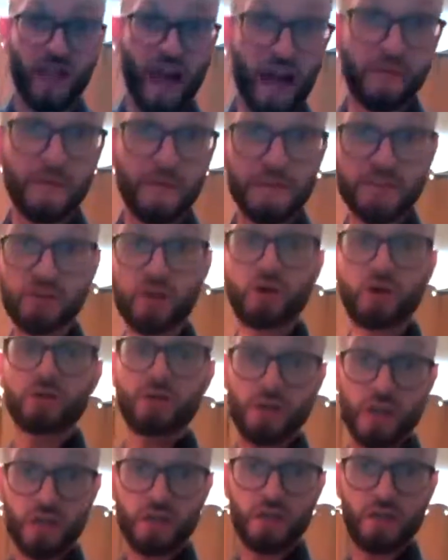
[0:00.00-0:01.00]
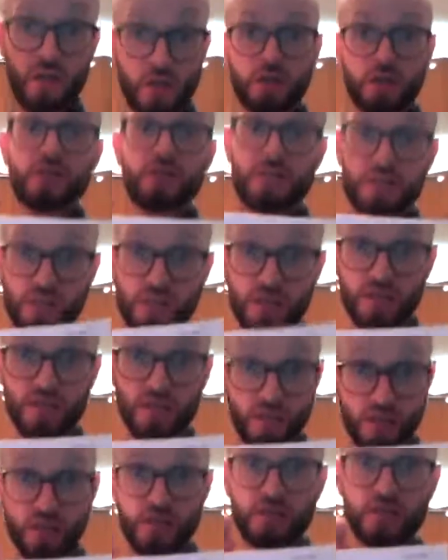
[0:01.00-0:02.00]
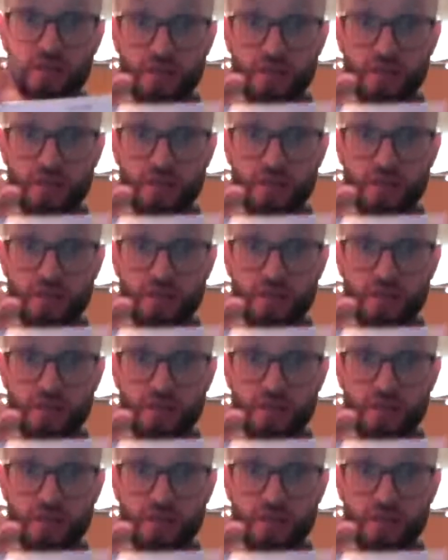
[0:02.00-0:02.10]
that one that's got T, T,